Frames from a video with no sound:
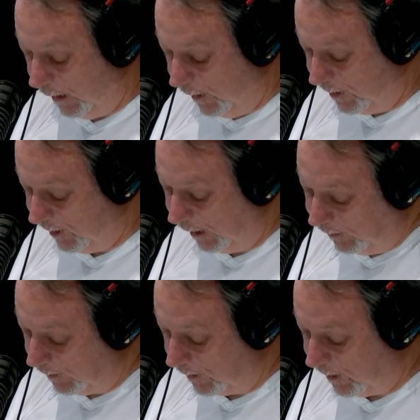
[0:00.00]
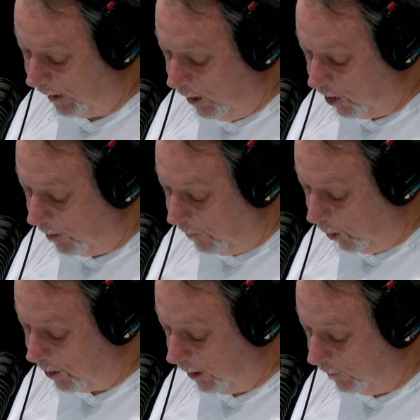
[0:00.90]
in this sentence. She
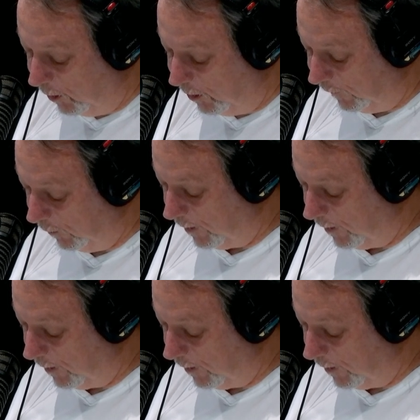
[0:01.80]
bought a beautiful